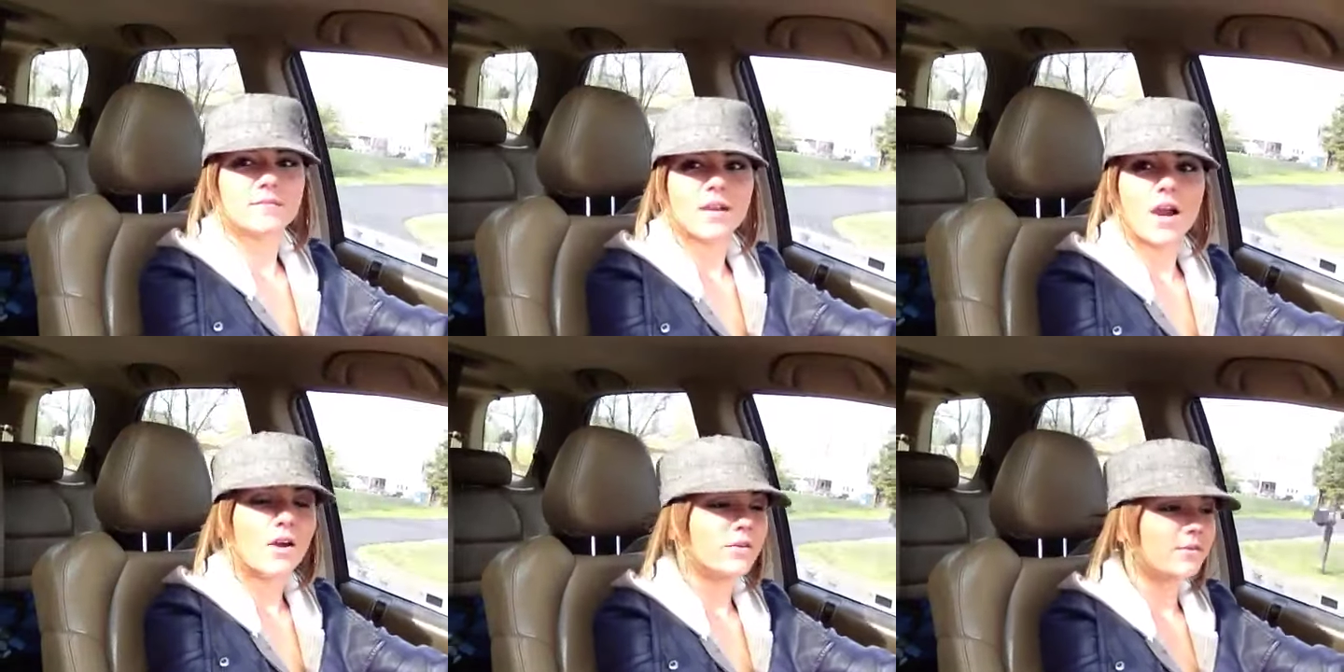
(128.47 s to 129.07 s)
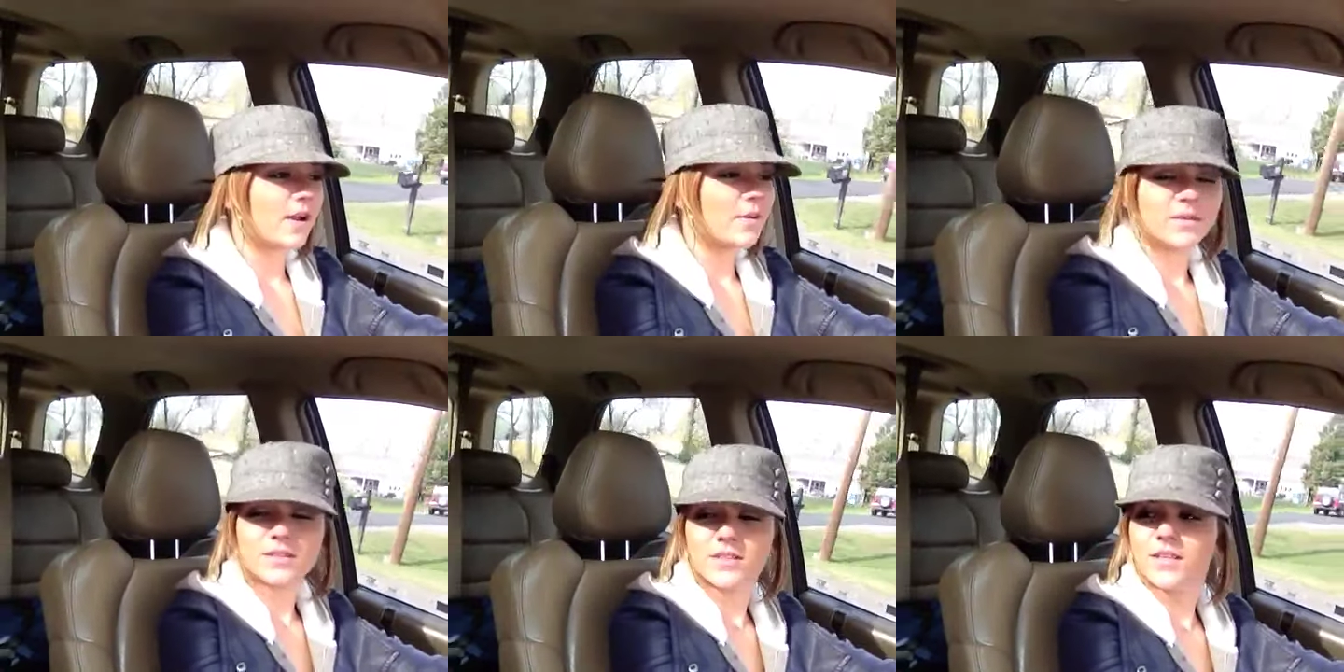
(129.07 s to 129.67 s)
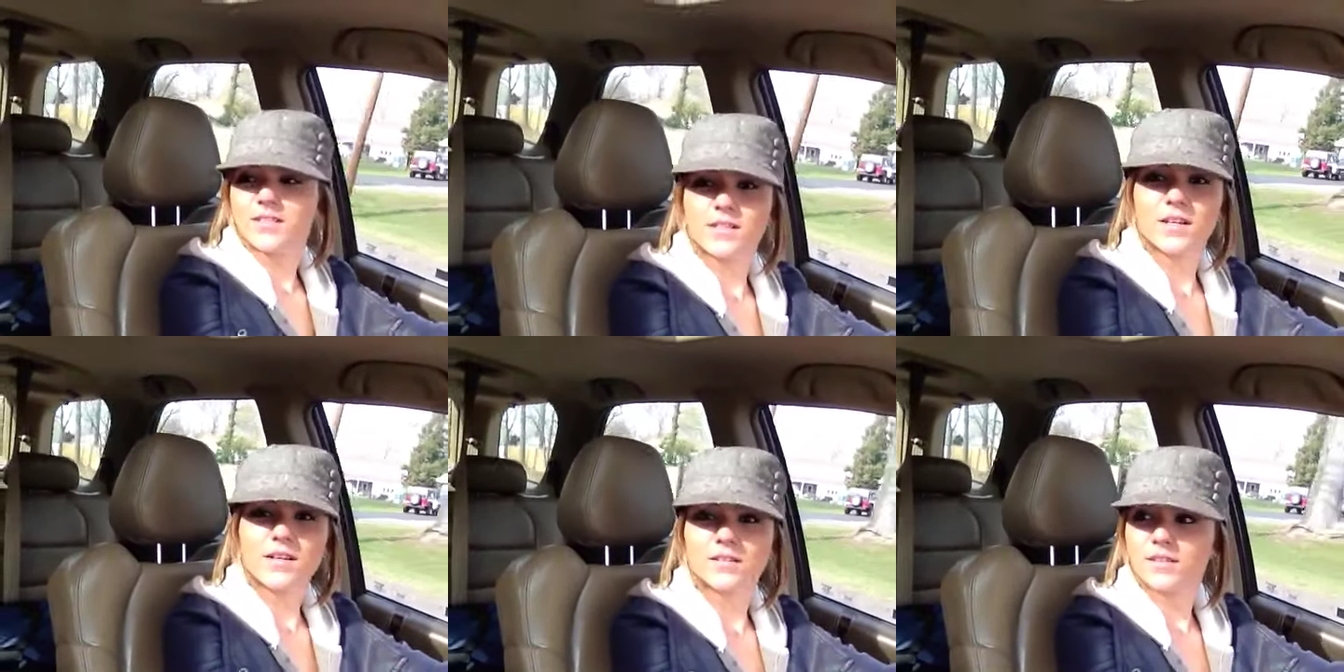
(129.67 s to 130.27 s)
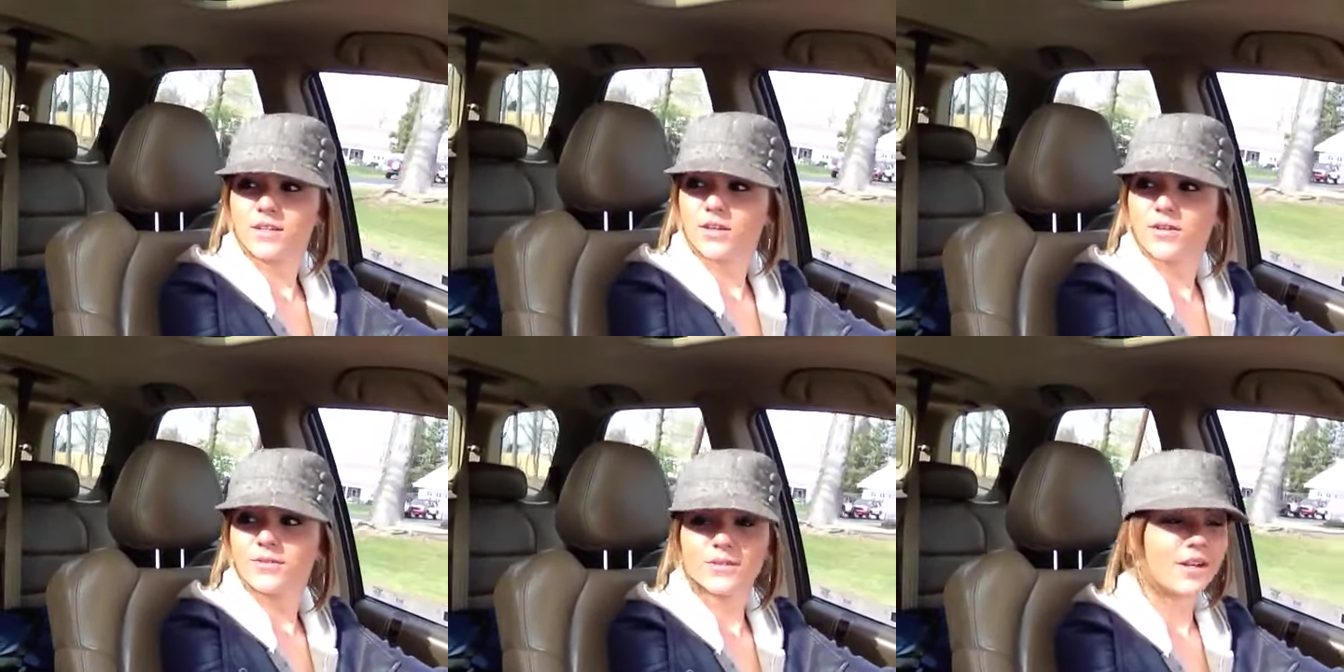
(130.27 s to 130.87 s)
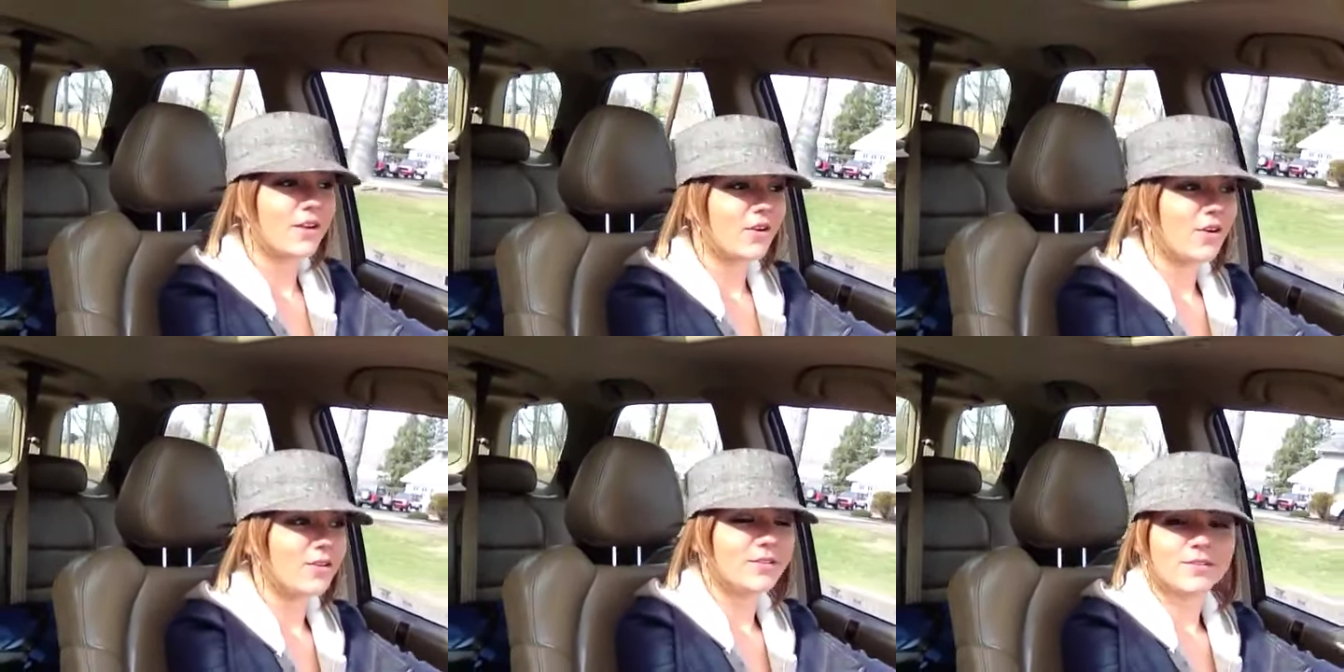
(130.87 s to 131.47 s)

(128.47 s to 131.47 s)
Oh, I wasn't listening to you at all.